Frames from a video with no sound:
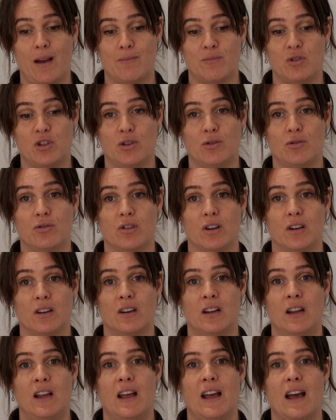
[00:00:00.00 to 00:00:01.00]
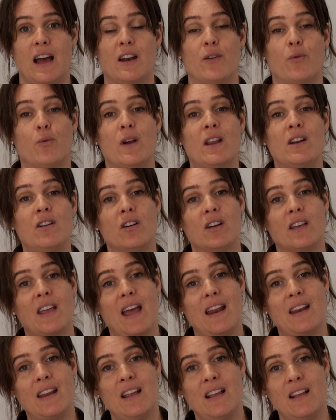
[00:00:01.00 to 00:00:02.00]
children. And if we're not
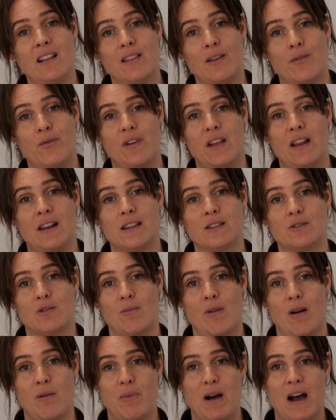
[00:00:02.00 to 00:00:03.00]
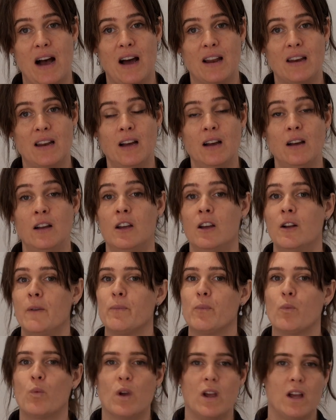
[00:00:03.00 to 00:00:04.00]
getting the feelings from our partner,
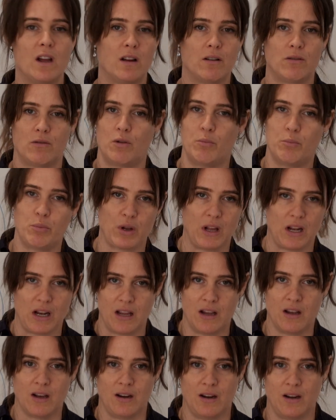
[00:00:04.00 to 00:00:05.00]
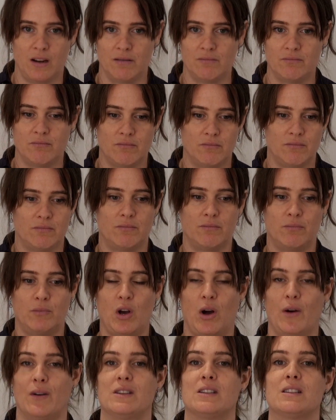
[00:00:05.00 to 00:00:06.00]
we're completely
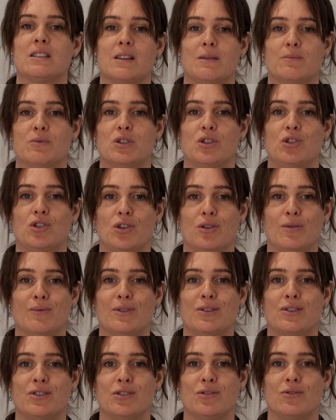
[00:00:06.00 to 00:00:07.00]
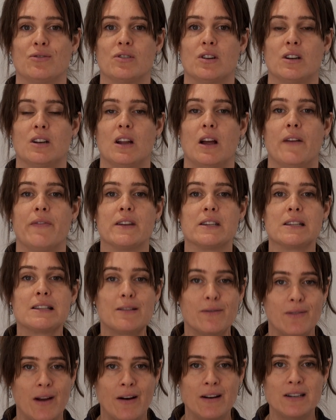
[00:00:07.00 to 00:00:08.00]
going to substitute with children. And this is a
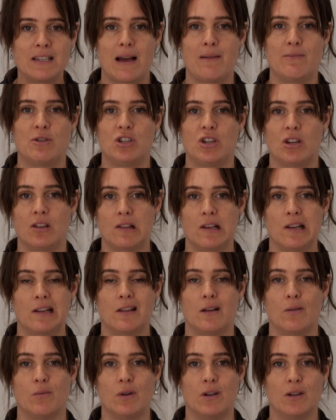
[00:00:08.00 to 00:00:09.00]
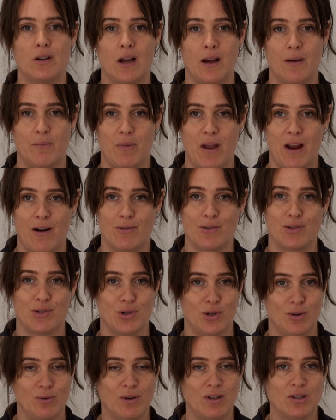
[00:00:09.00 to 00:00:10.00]
very damaging thing that parents
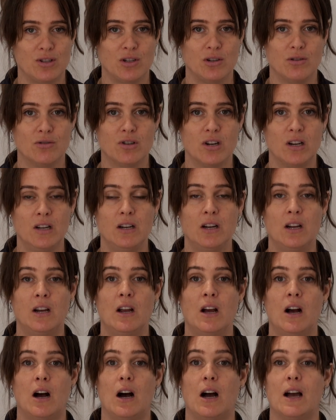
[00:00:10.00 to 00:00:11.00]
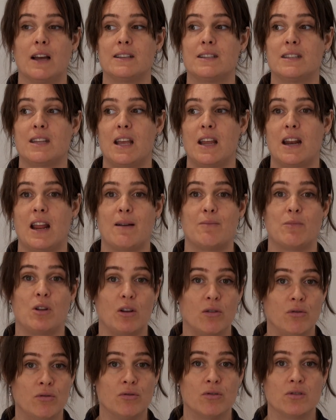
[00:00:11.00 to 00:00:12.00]
do with children. I see it happening
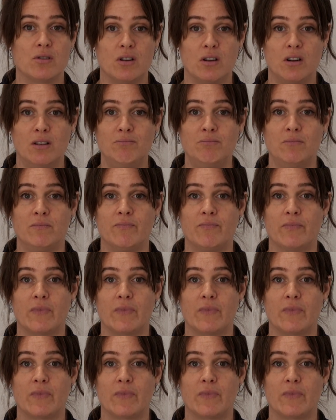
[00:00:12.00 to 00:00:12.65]
all the time